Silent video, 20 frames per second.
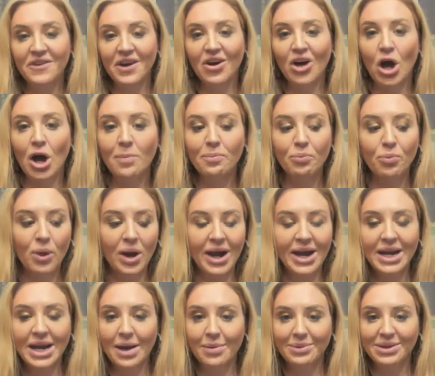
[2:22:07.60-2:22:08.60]
fell
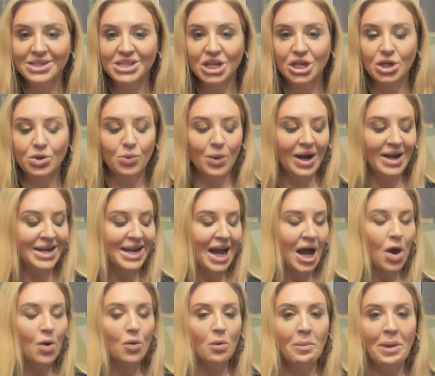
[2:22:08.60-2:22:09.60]
upright. I'm gonna tell you right
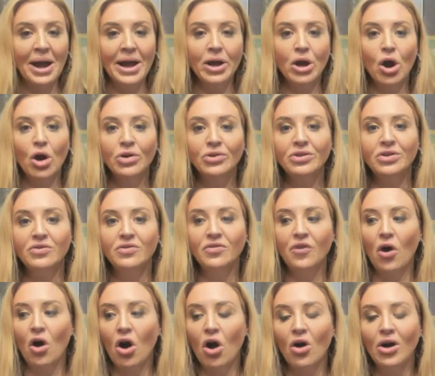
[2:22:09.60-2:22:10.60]
now, when my cards
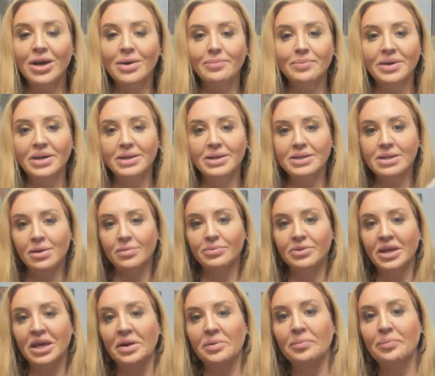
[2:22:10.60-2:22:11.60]
fall, it means
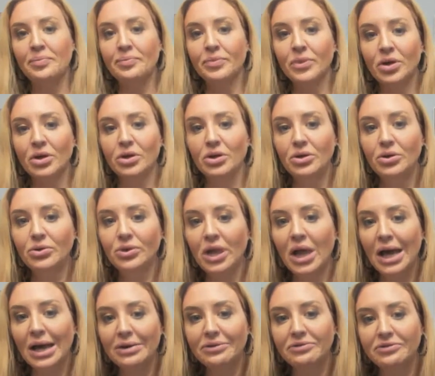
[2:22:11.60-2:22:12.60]
something. New
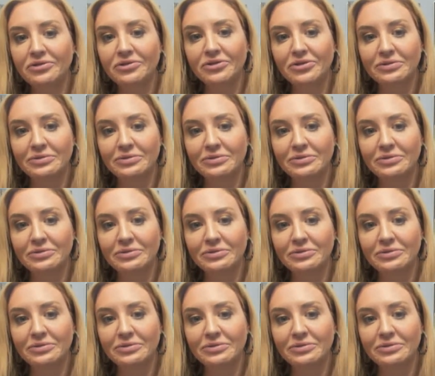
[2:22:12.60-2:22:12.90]
life.